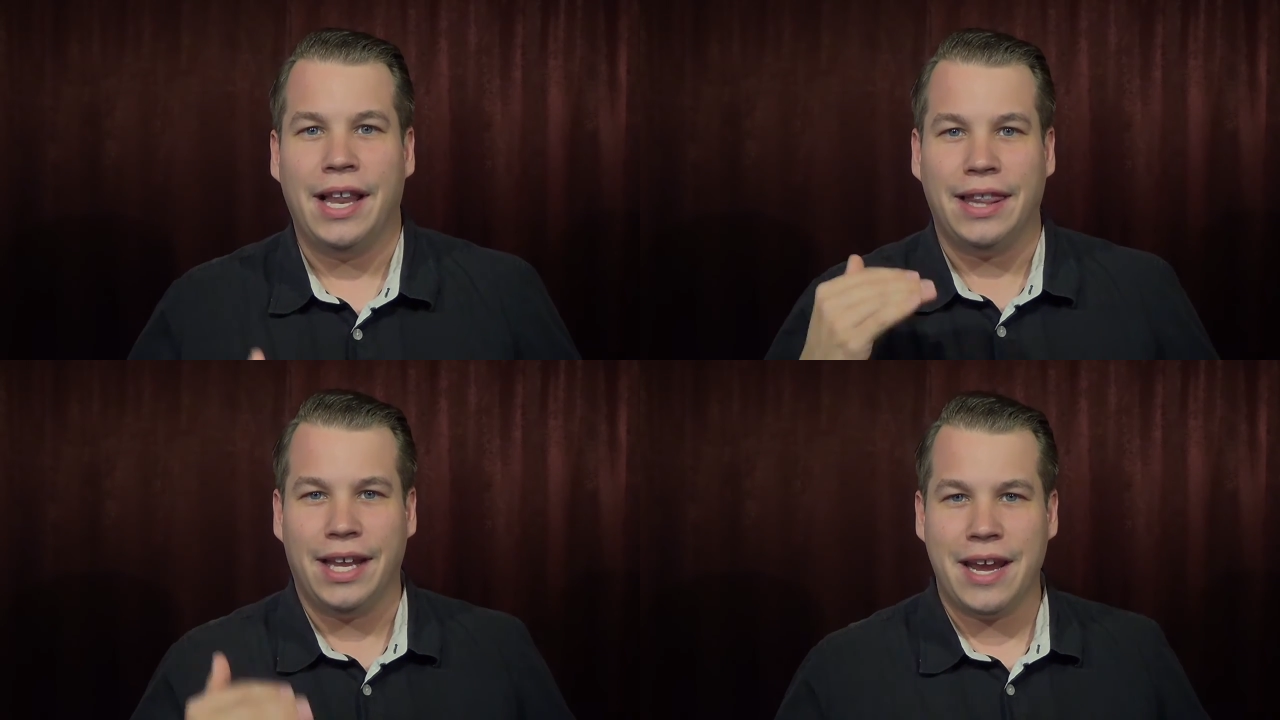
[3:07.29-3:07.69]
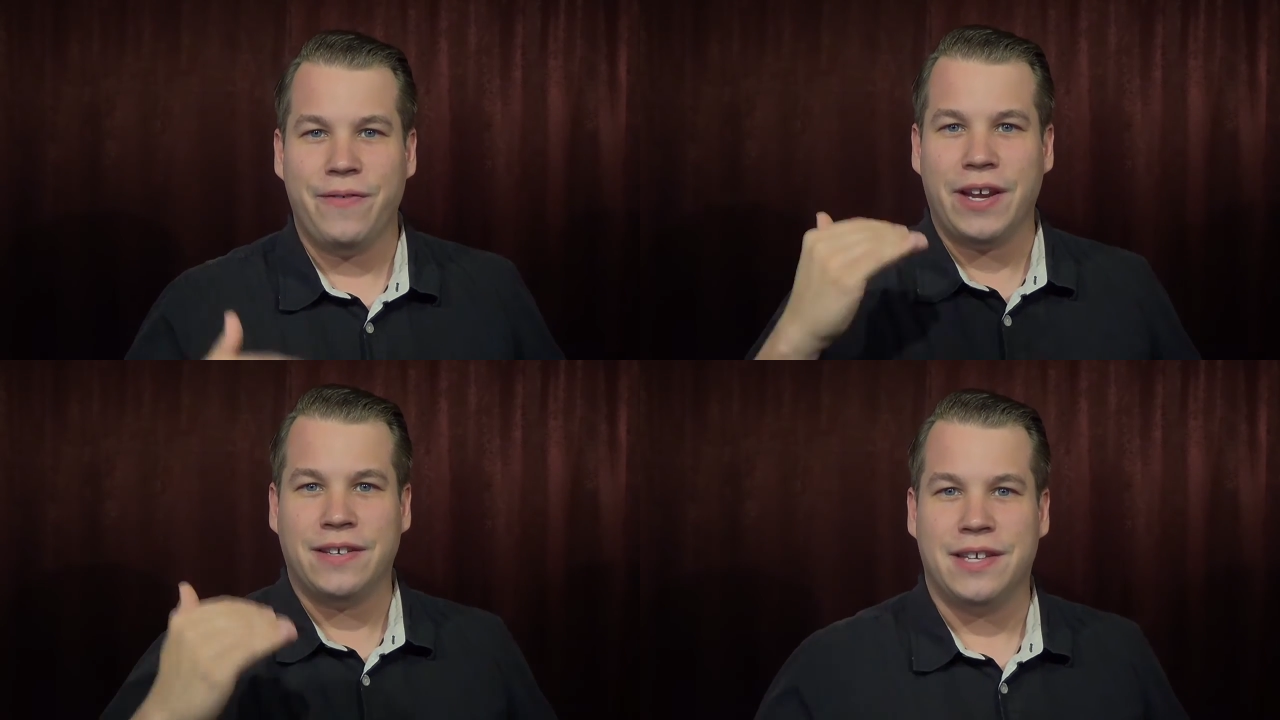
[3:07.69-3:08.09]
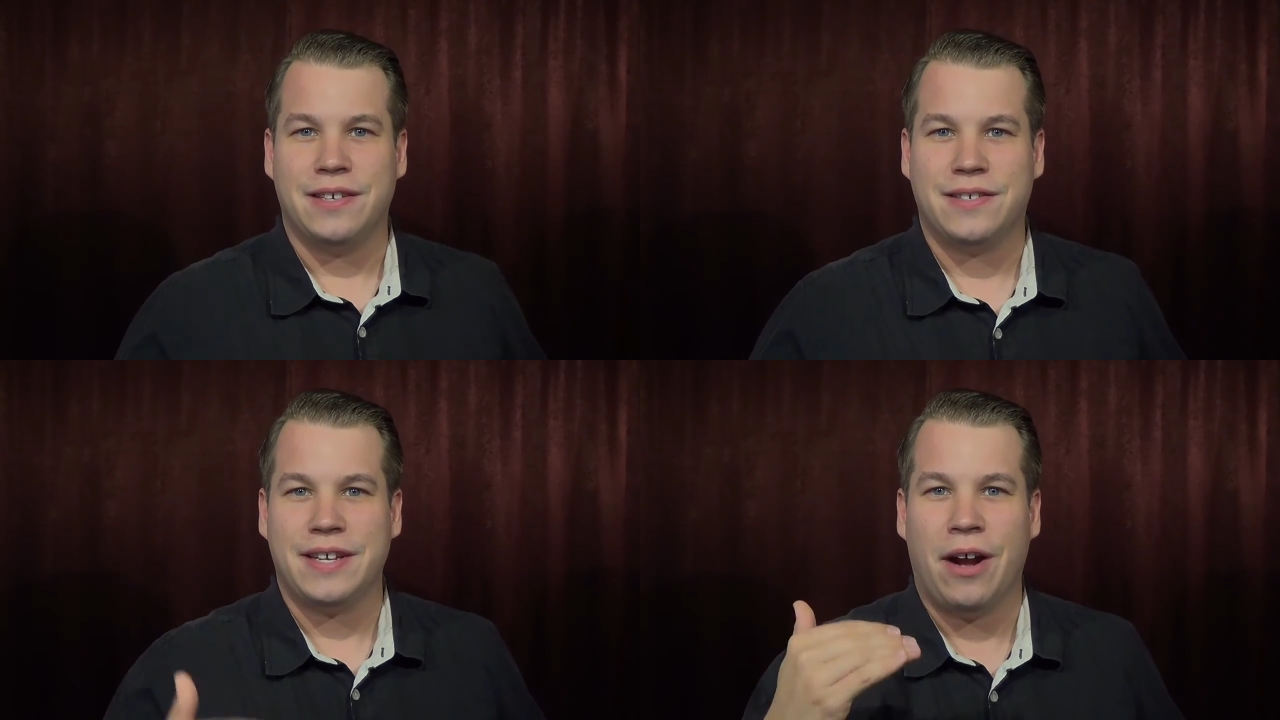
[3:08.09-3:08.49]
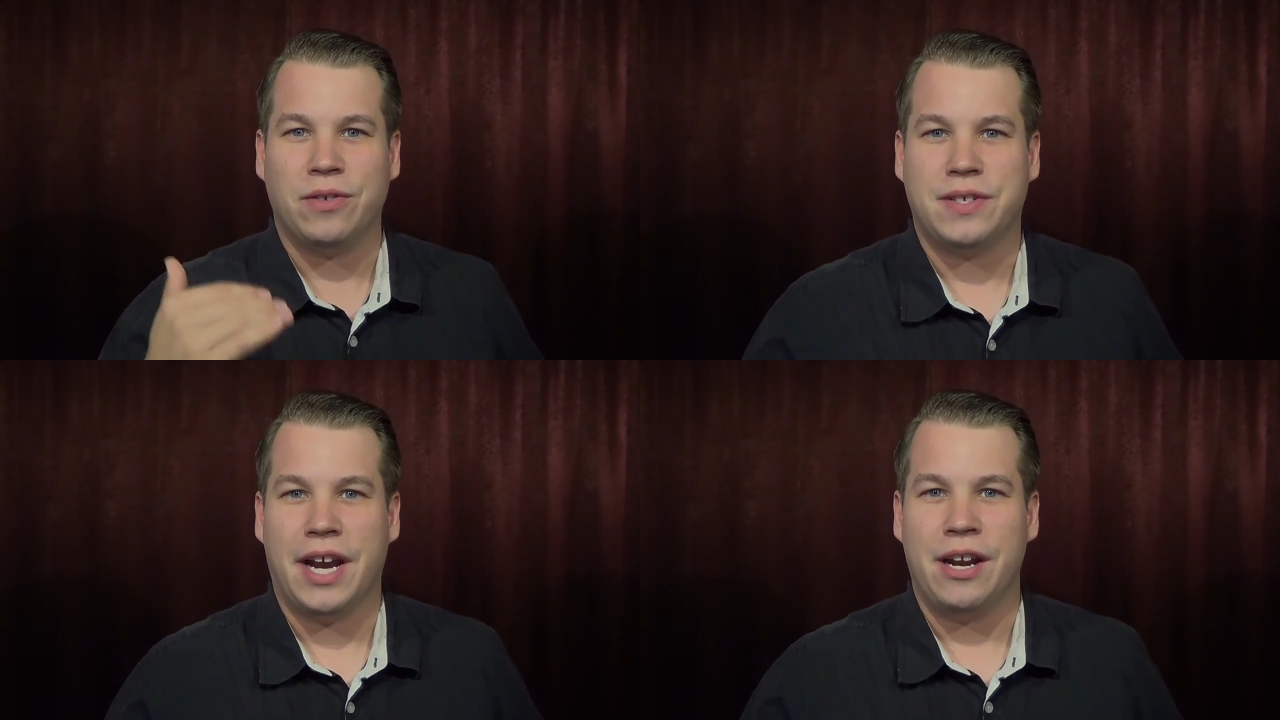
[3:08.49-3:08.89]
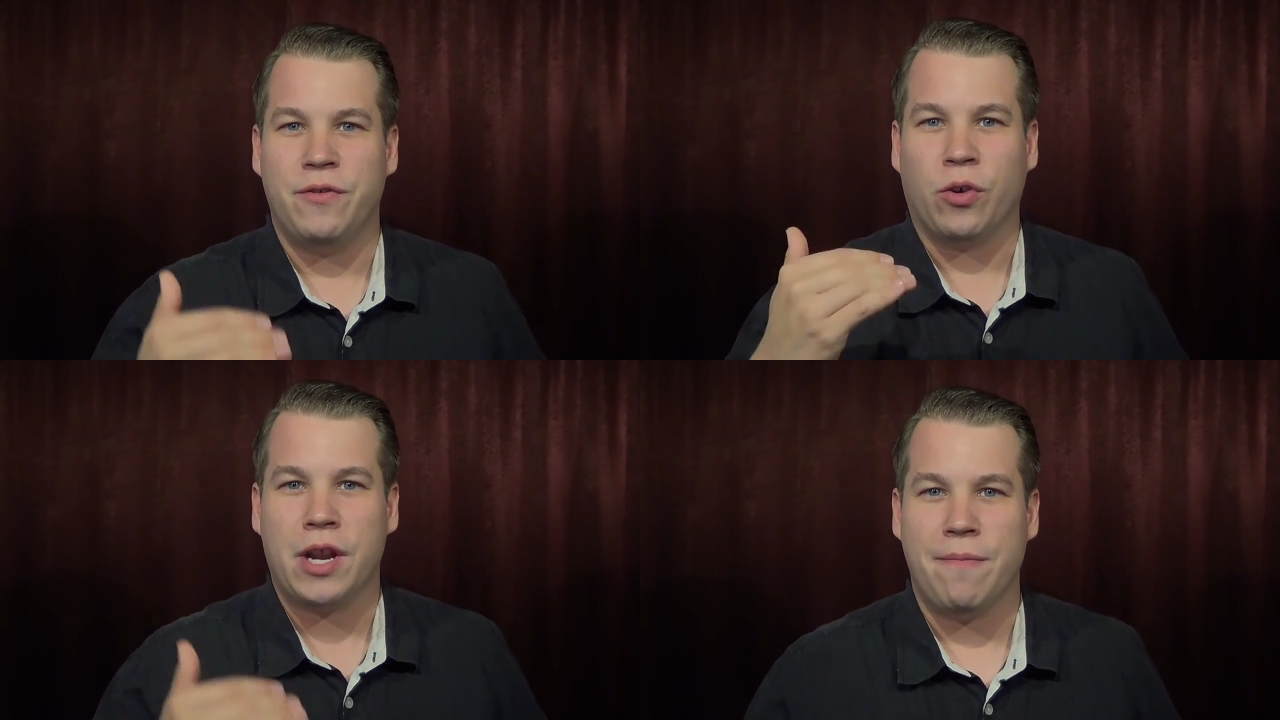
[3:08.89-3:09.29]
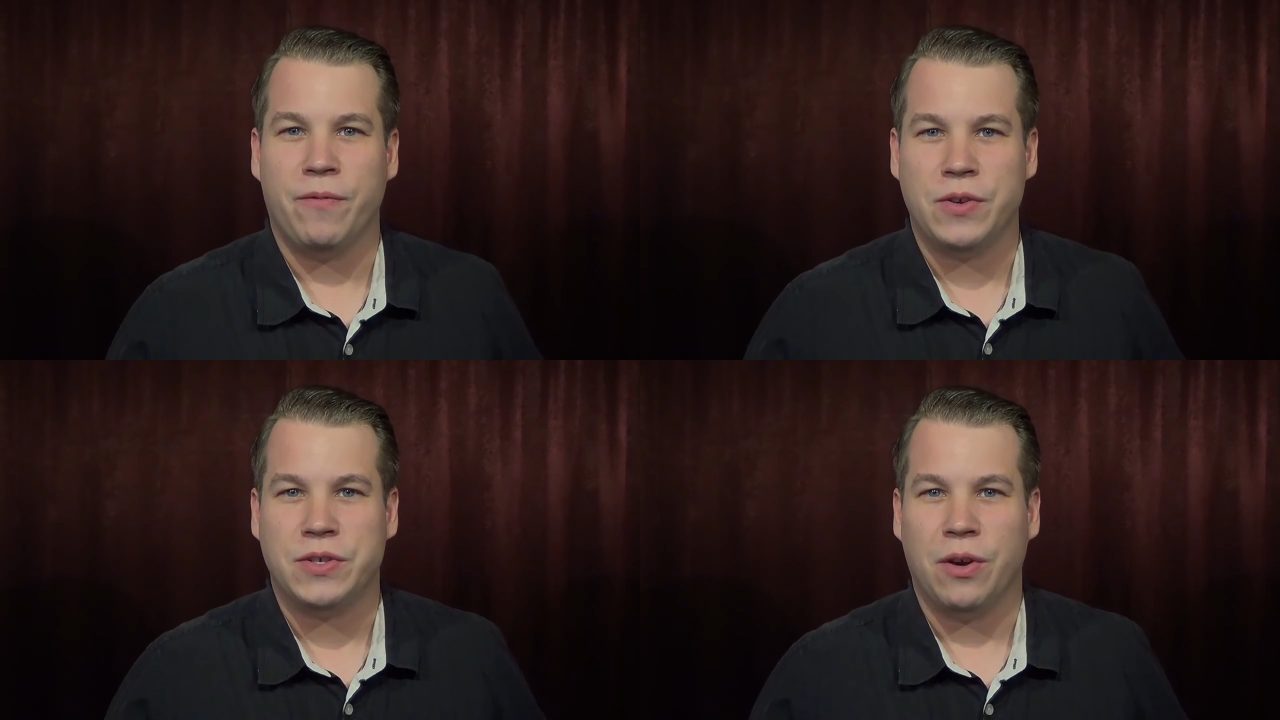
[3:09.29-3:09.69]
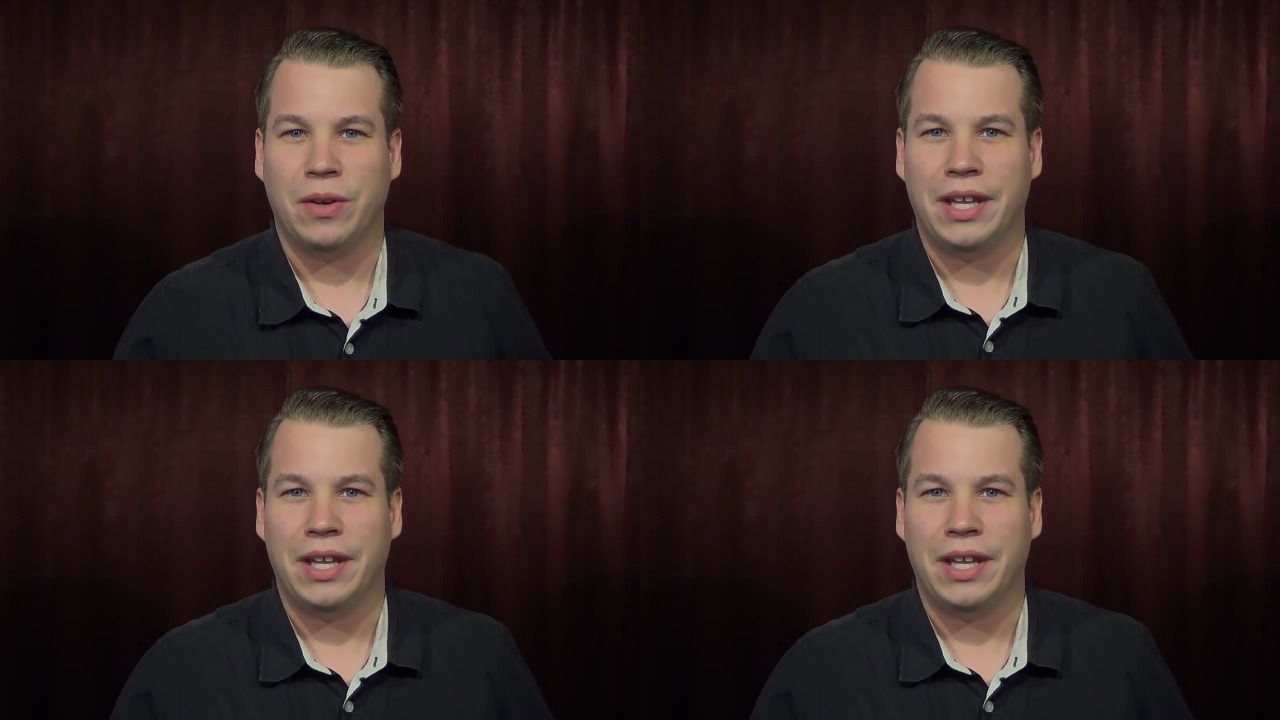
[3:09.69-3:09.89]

Life exists outside of your comfort zone.